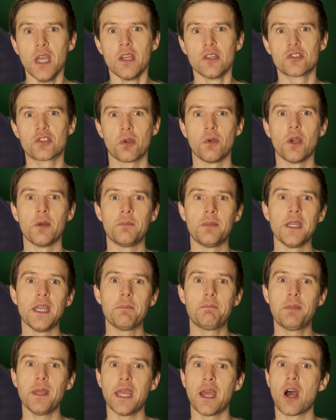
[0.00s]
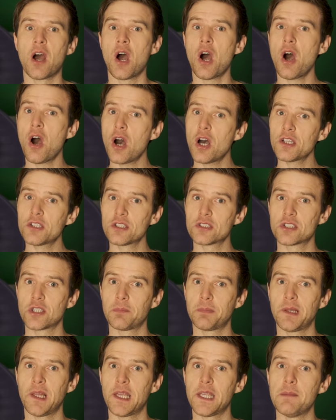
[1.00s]
So it would be a bit harder to
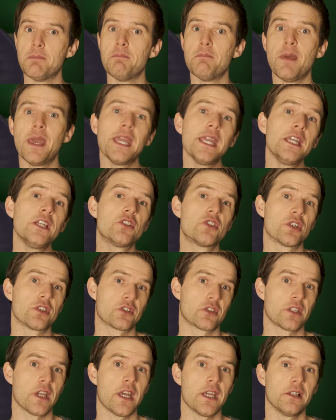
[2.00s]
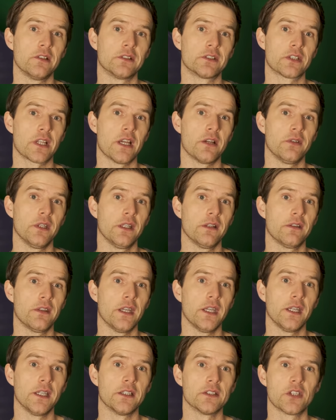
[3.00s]
play major scale sounding
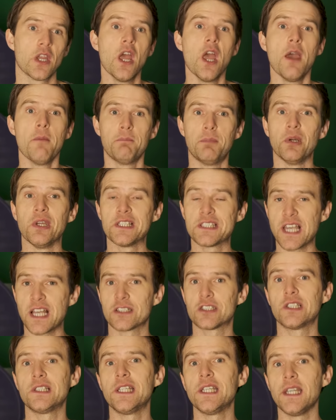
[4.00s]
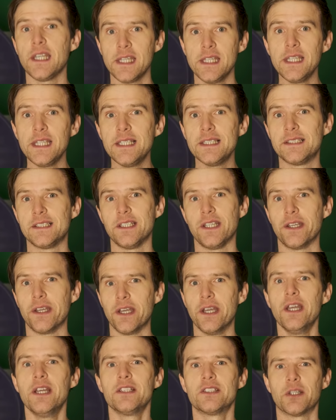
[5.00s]
things, but it's actually
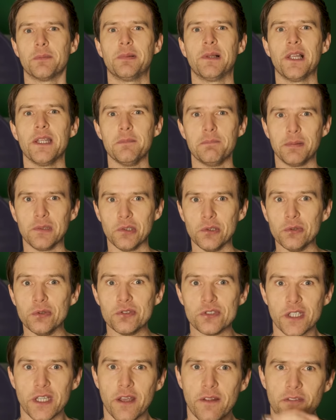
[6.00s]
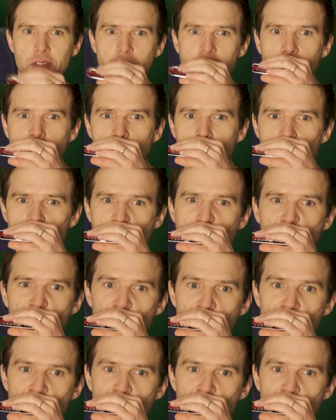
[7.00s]
easier to play bluesier things.